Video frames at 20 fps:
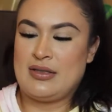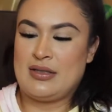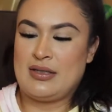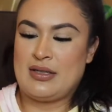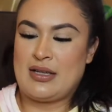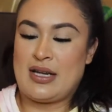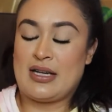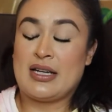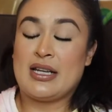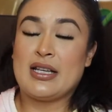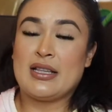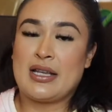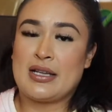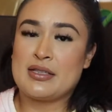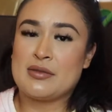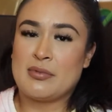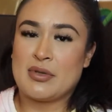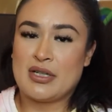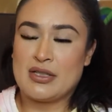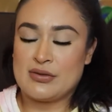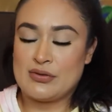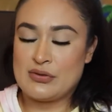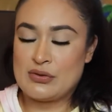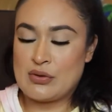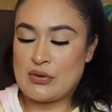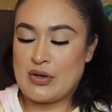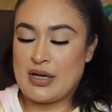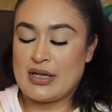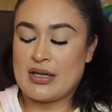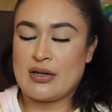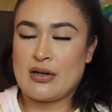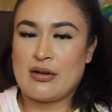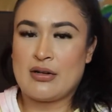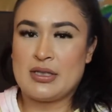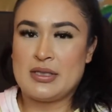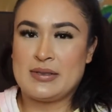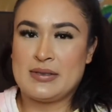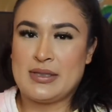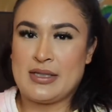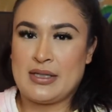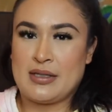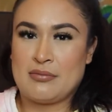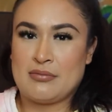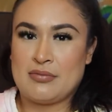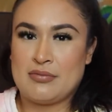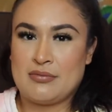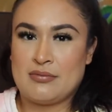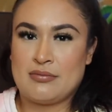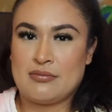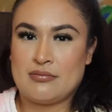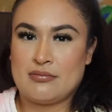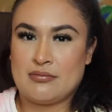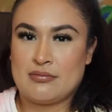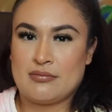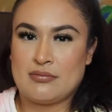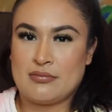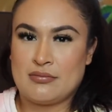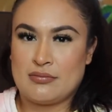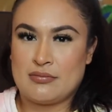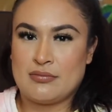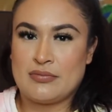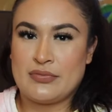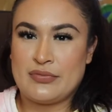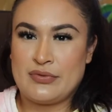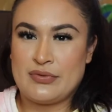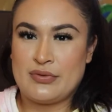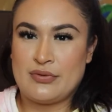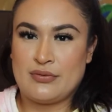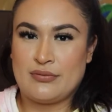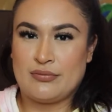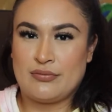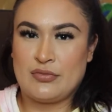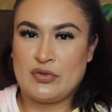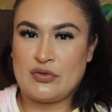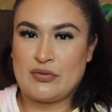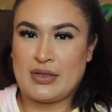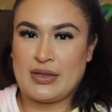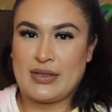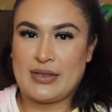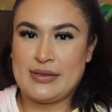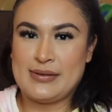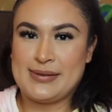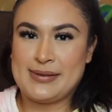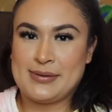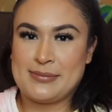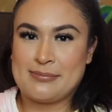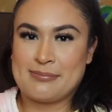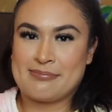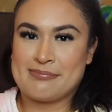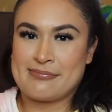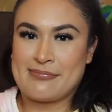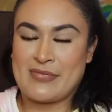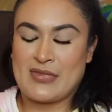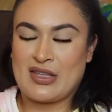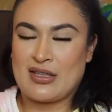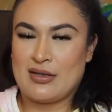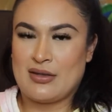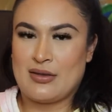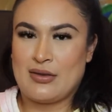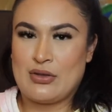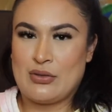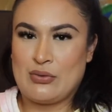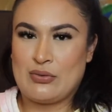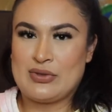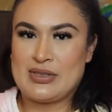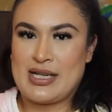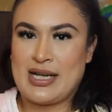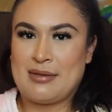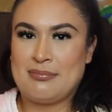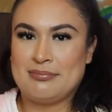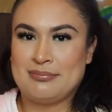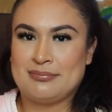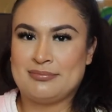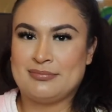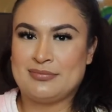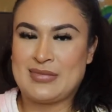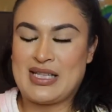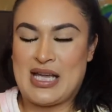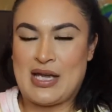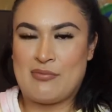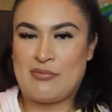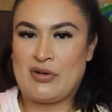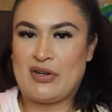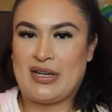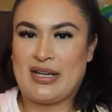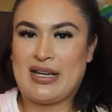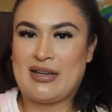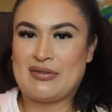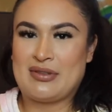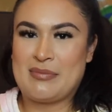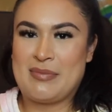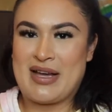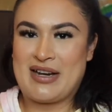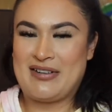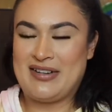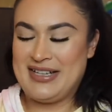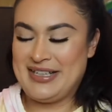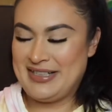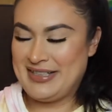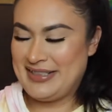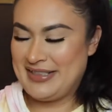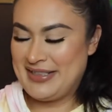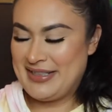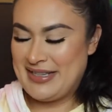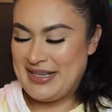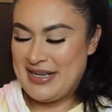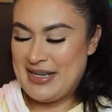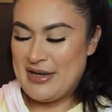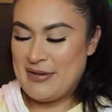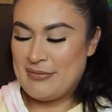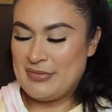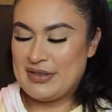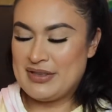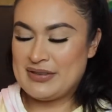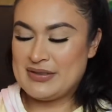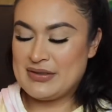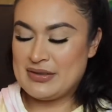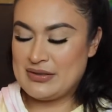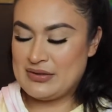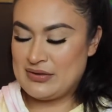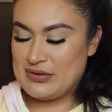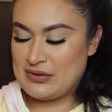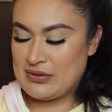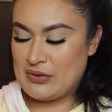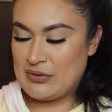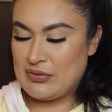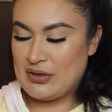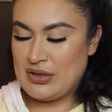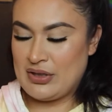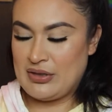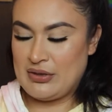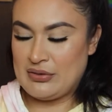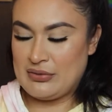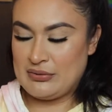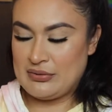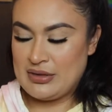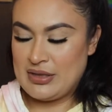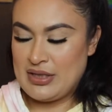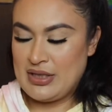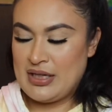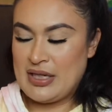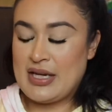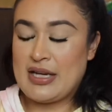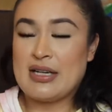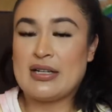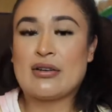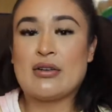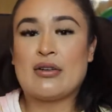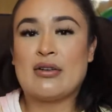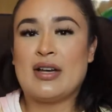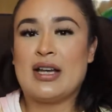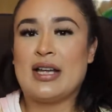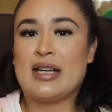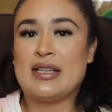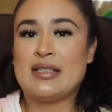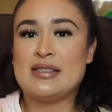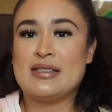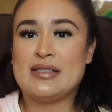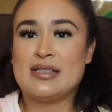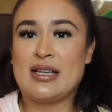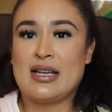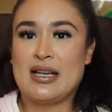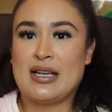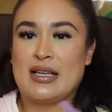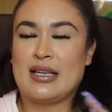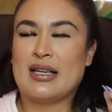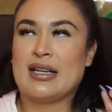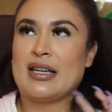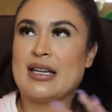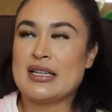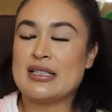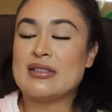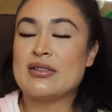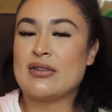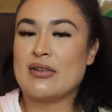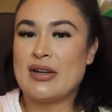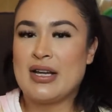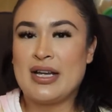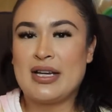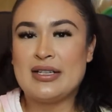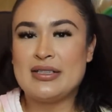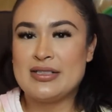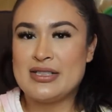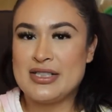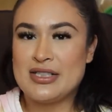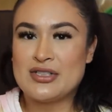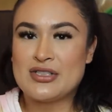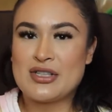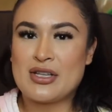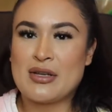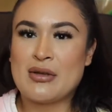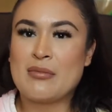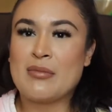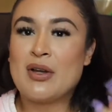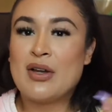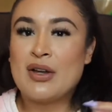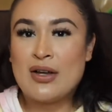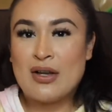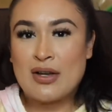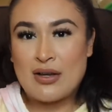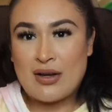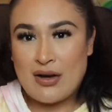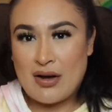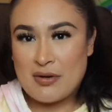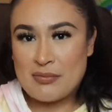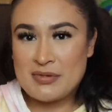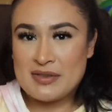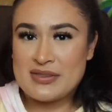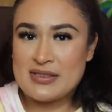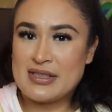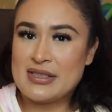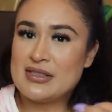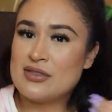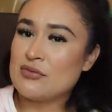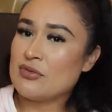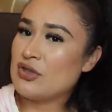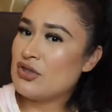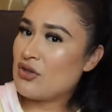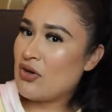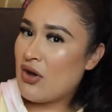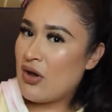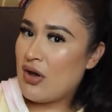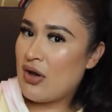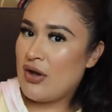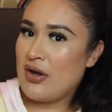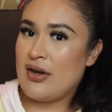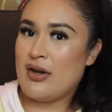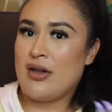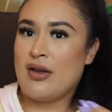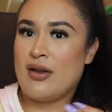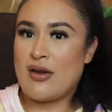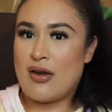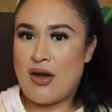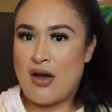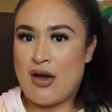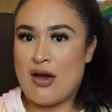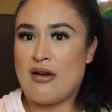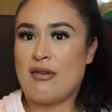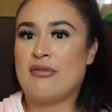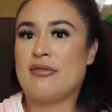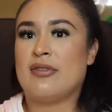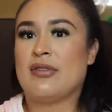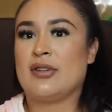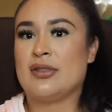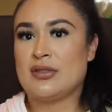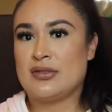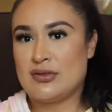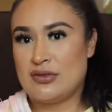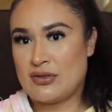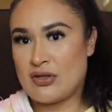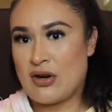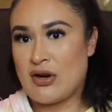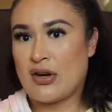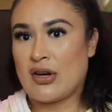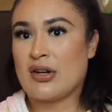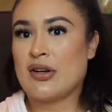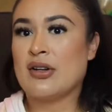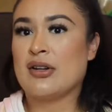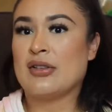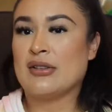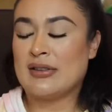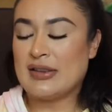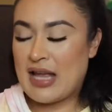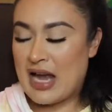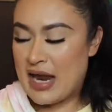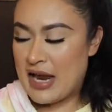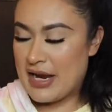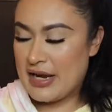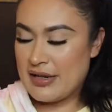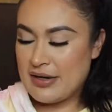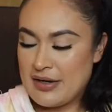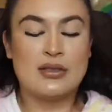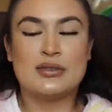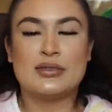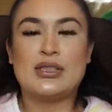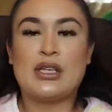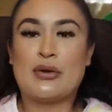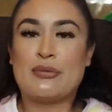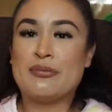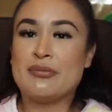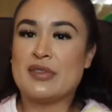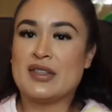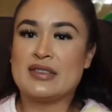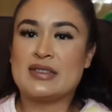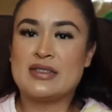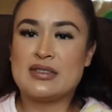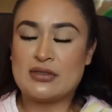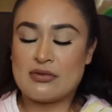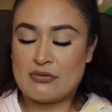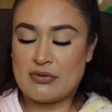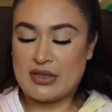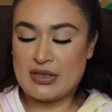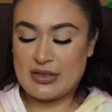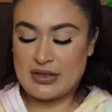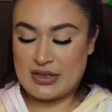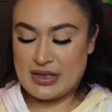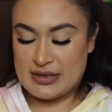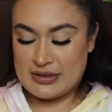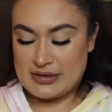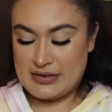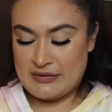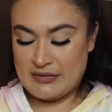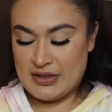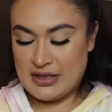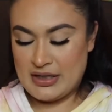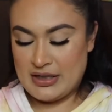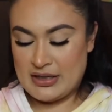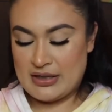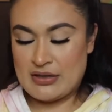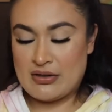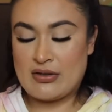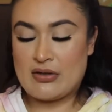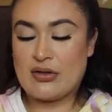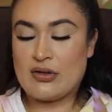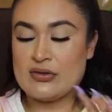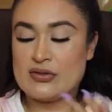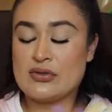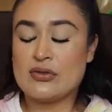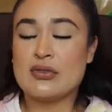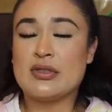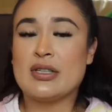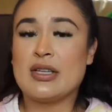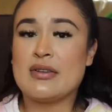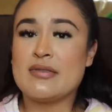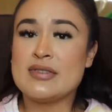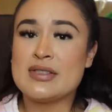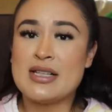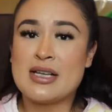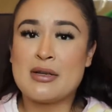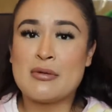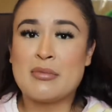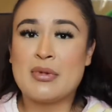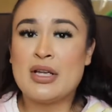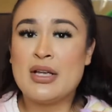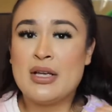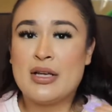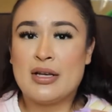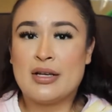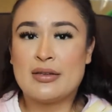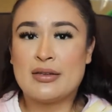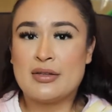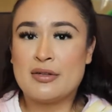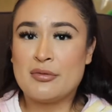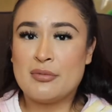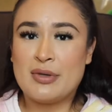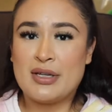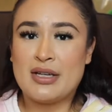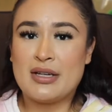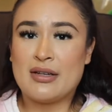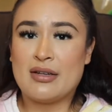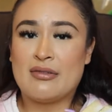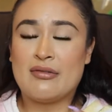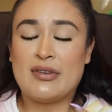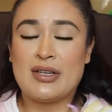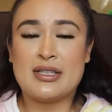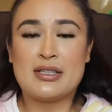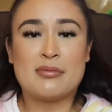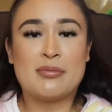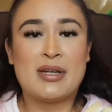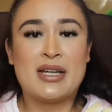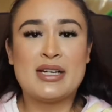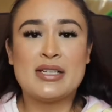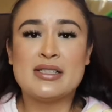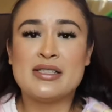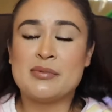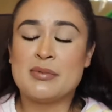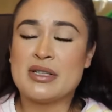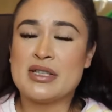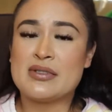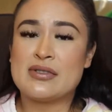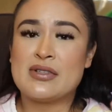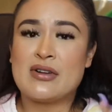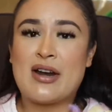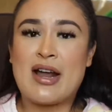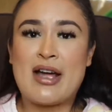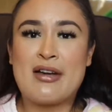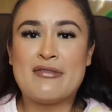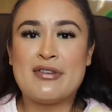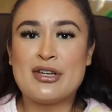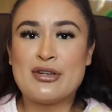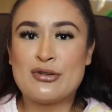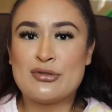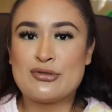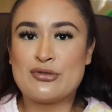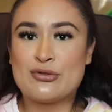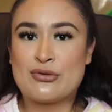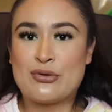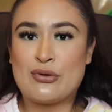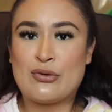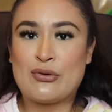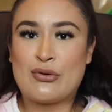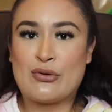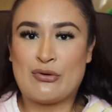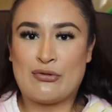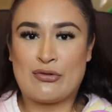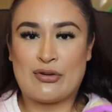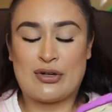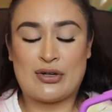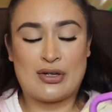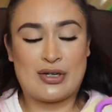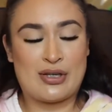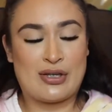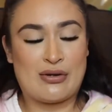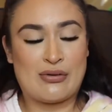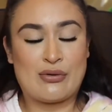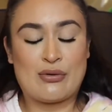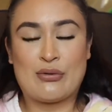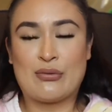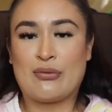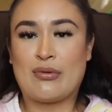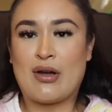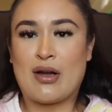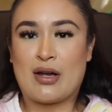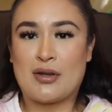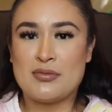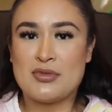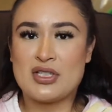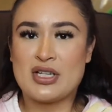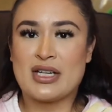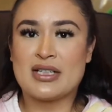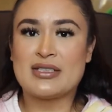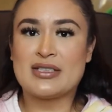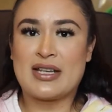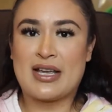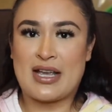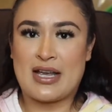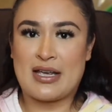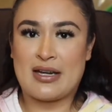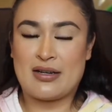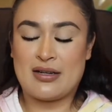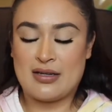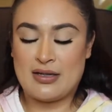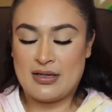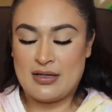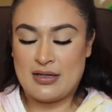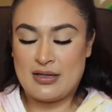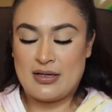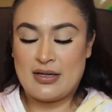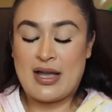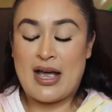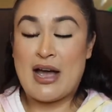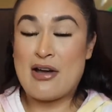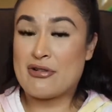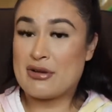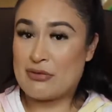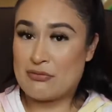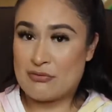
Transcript: and he likes buttons, so I can already see him doing this the whole time and burning out the battery. But this is so cute, and it can go ahead and teach them opposites, which on, off, dark, light. So this is a really good activity, and it also gives them a little bit of independence because they're having control over their own object and how it